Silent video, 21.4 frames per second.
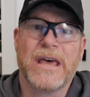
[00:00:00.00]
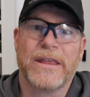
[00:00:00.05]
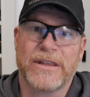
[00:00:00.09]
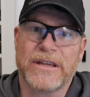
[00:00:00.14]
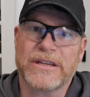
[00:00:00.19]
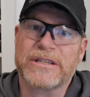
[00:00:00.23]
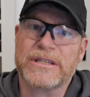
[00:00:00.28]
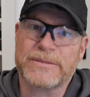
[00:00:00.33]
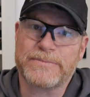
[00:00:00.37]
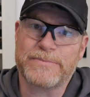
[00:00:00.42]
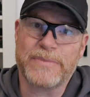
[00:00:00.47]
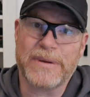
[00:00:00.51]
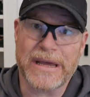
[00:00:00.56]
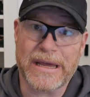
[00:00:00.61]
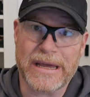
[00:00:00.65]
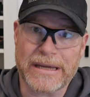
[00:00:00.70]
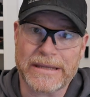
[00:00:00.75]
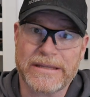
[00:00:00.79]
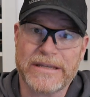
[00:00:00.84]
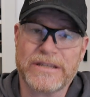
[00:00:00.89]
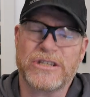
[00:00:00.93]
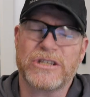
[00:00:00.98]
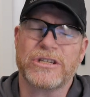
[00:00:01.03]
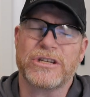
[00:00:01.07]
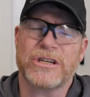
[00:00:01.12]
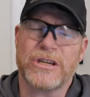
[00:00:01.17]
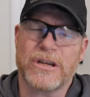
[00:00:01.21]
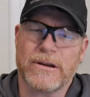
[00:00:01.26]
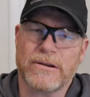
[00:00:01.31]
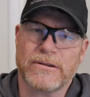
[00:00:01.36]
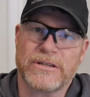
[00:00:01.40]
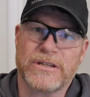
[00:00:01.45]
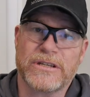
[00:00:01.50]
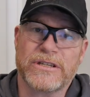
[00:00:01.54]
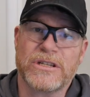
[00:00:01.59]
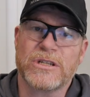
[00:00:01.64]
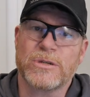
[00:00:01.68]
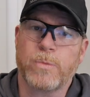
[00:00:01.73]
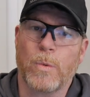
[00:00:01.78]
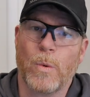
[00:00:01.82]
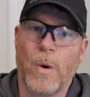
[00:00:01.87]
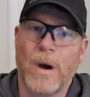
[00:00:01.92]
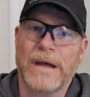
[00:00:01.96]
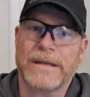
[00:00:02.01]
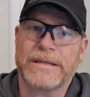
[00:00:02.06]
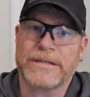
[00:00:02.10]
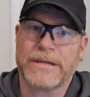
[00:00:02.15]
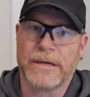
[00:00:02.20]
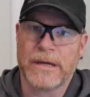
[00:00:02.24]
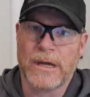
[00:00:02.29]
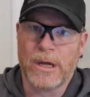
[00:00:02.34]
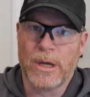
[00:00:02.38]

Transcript: This is big. This is huge. This is what